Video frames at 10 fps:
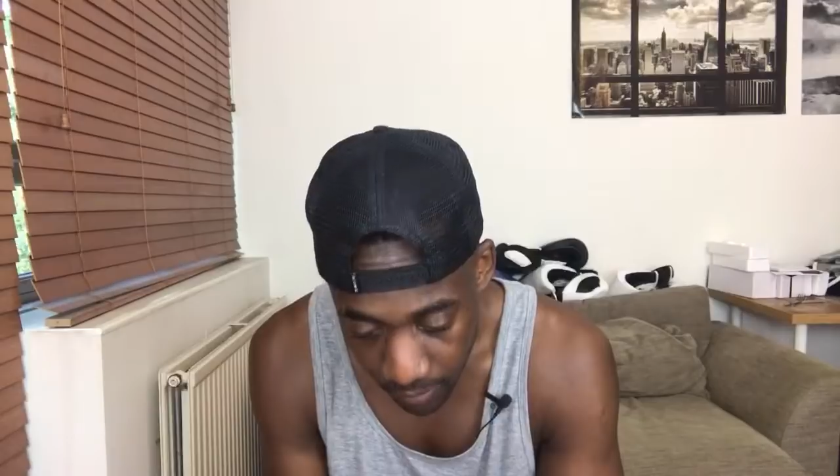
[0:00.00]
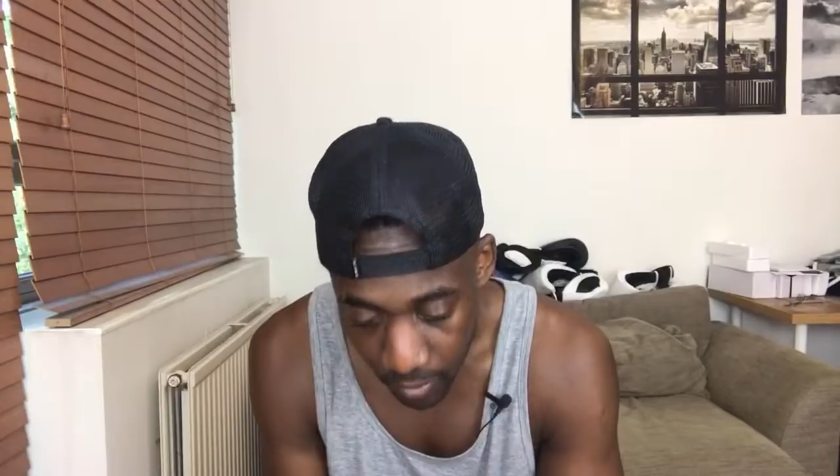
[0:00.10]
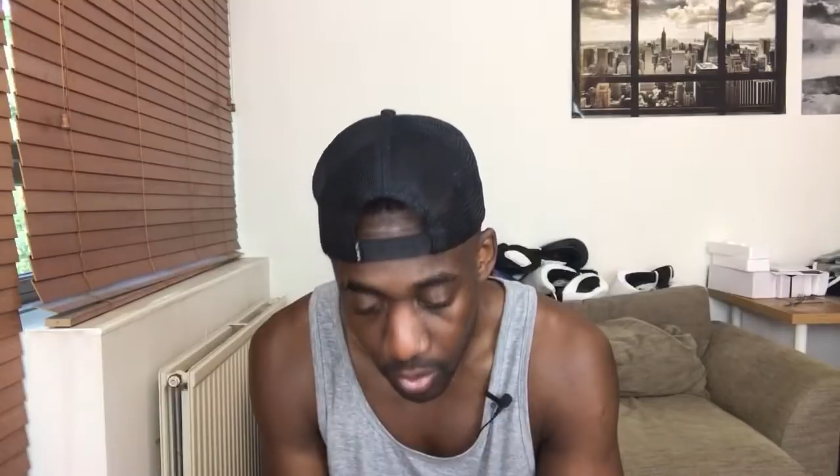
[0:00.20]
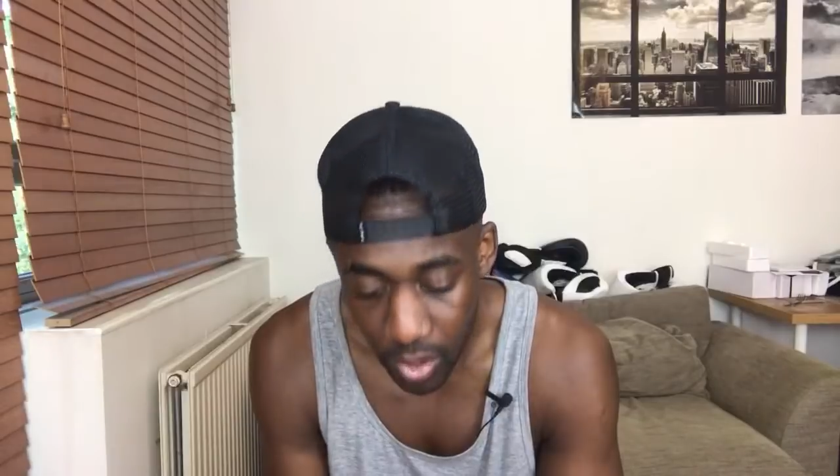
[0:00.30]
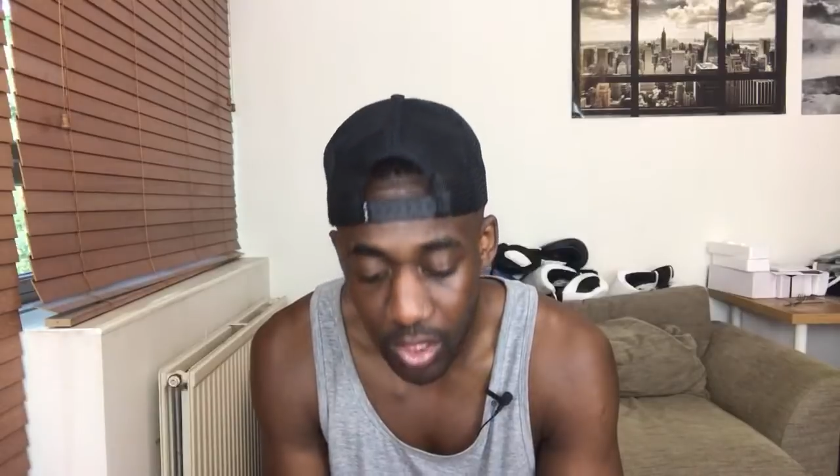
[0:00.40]

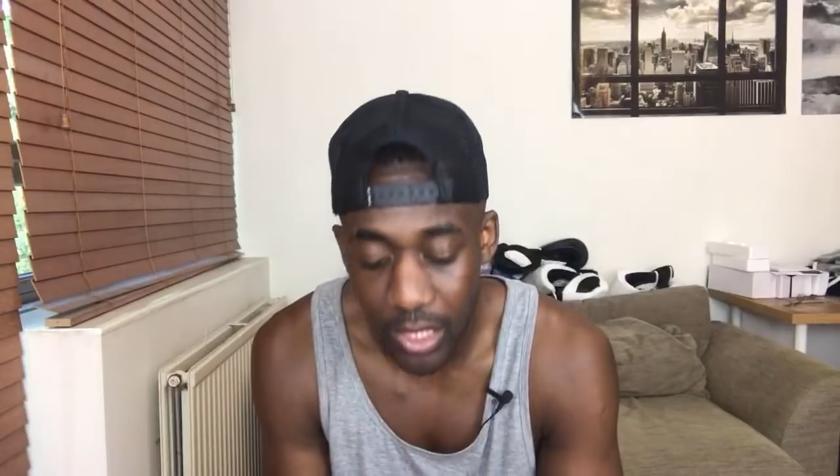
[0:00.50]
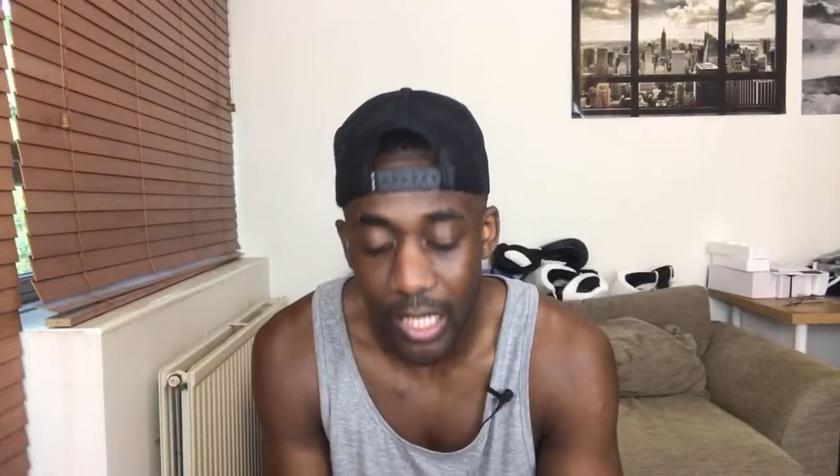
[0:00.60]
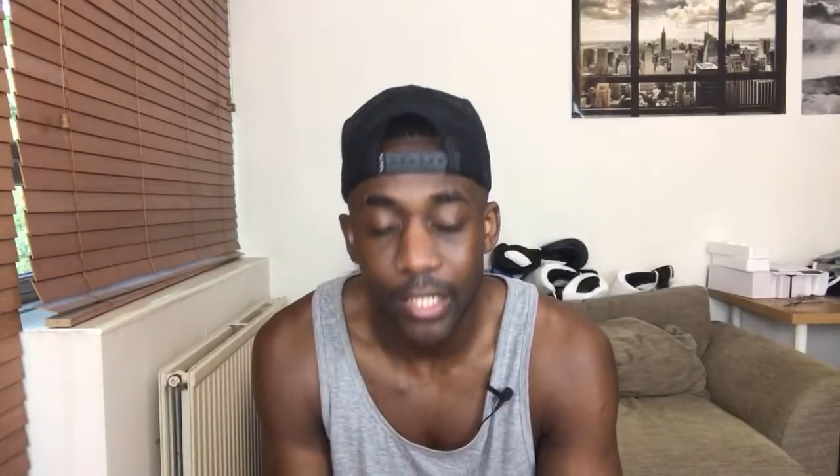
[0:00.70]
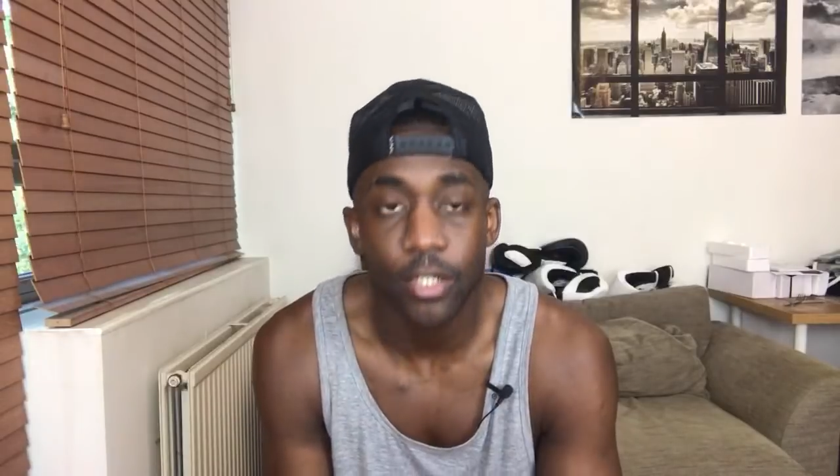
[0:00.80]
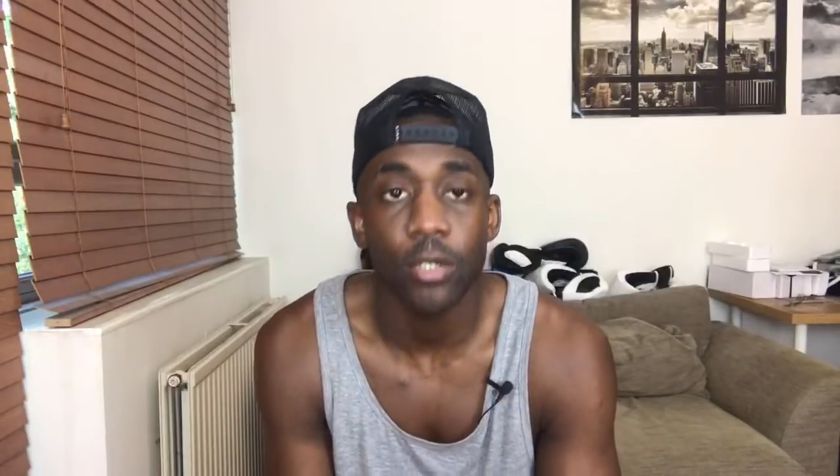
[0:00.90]
Honestly, I
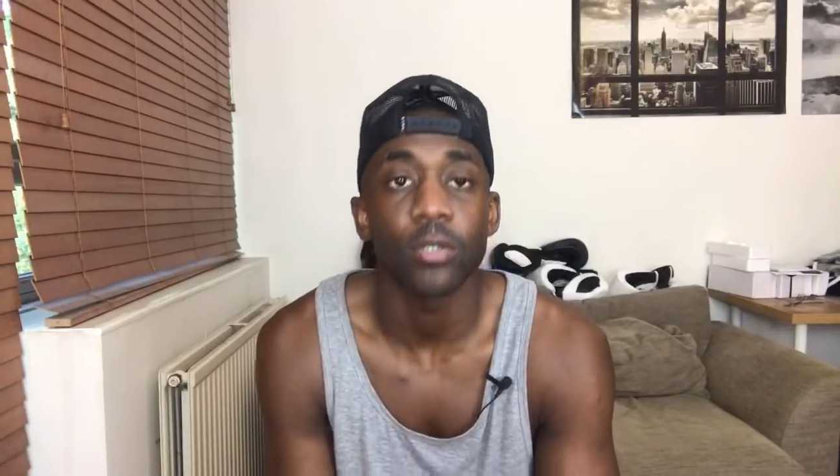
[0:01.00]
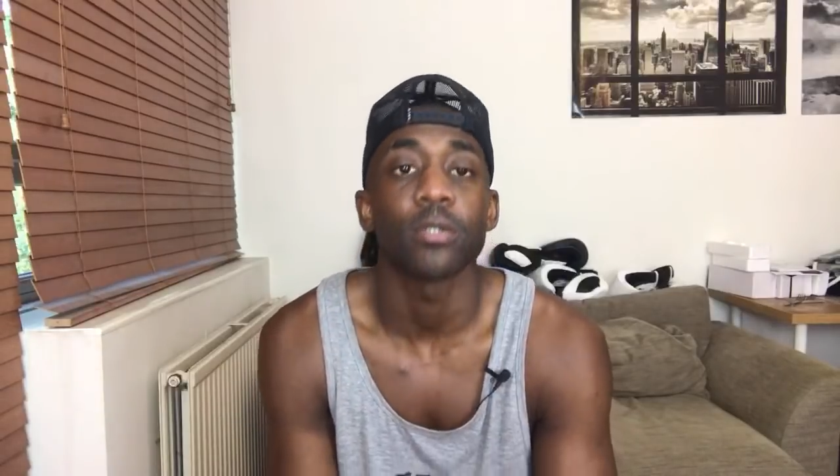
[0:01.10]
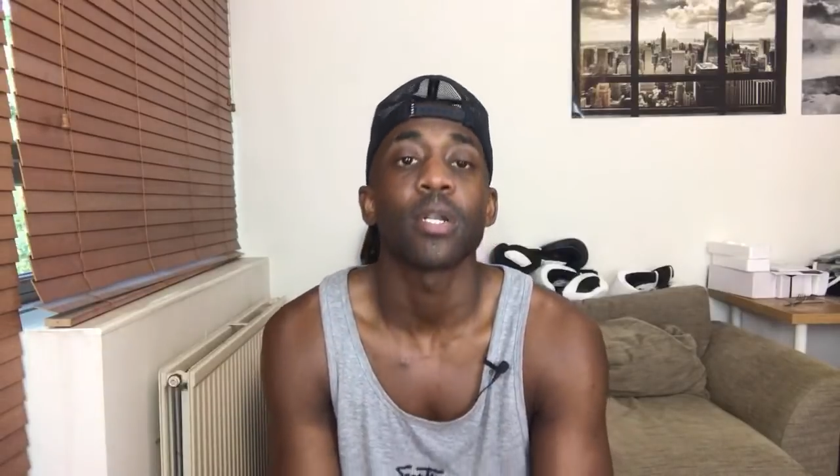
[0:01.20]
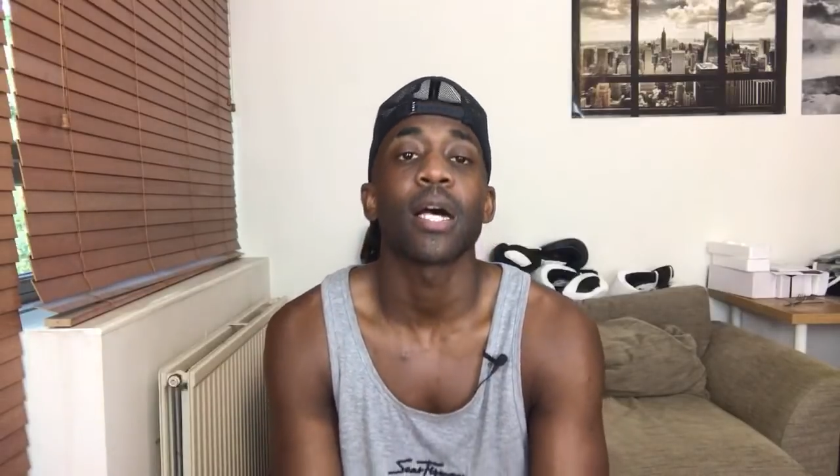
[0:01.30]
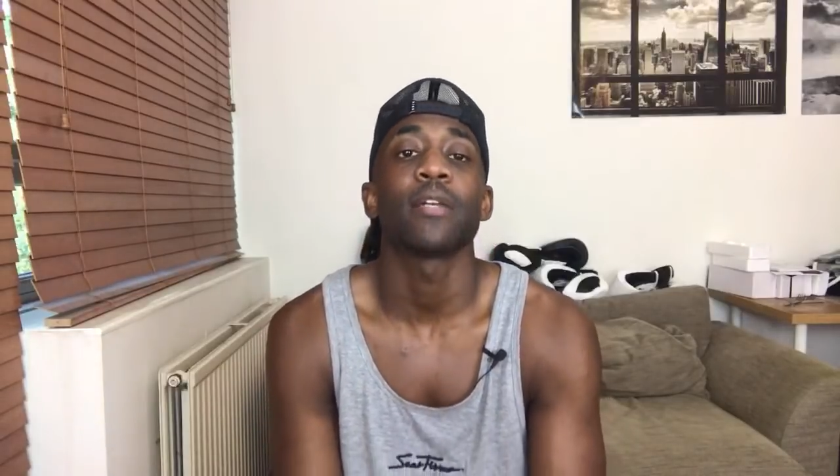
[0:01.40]
don't.
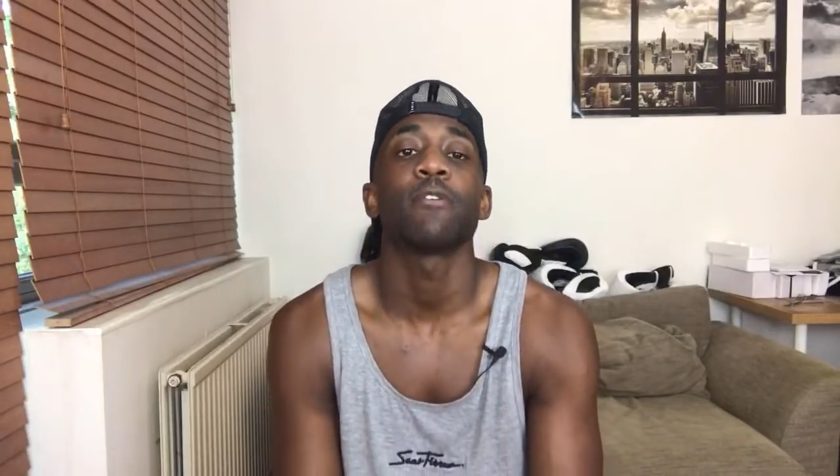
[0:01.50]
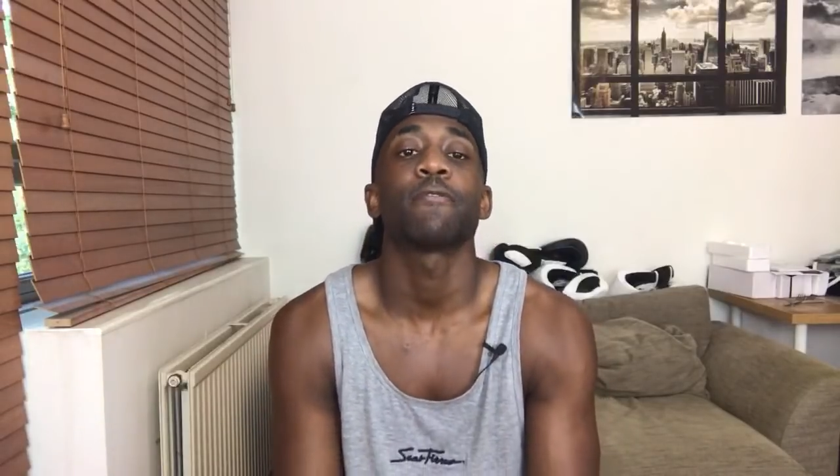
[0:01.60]
I don't